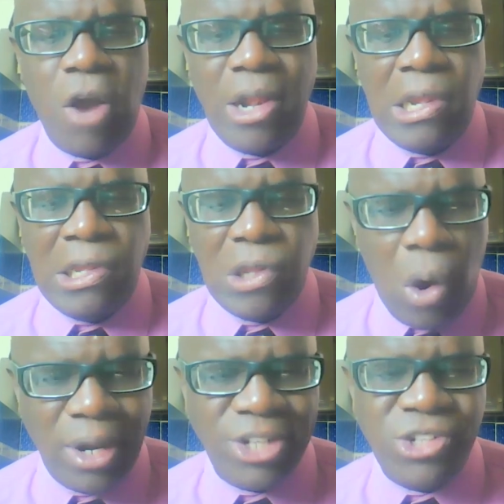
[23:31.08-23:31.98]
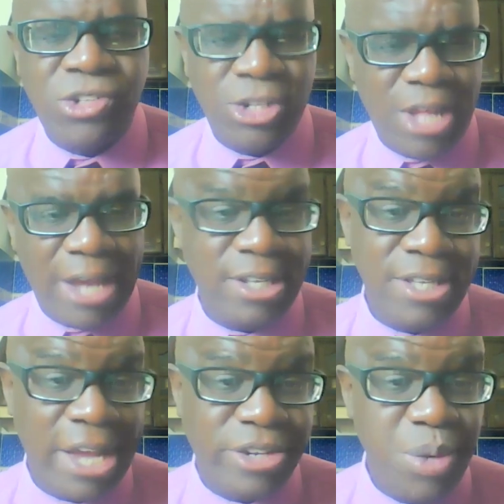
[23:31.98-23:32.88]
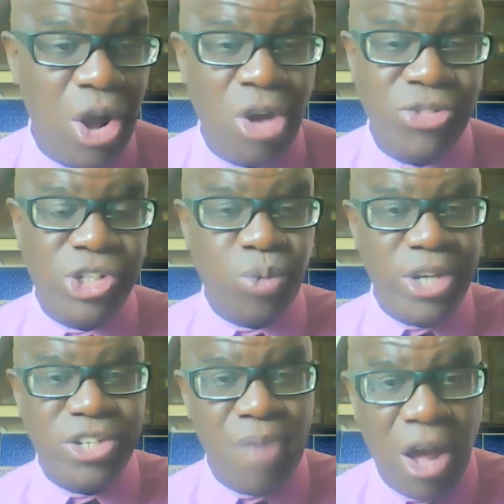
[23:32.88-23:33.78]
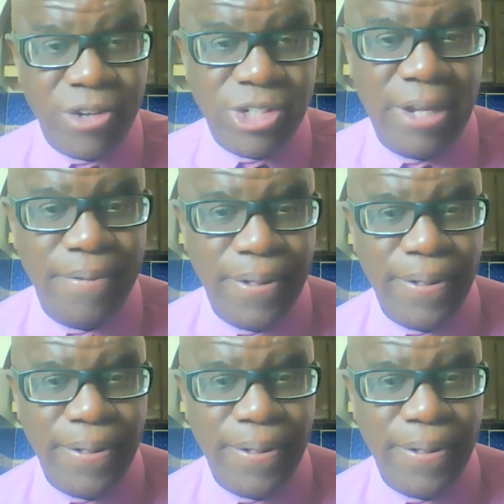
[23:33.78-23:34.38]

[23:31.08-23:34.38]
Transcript: are a lawless society, yet we are this great democracy.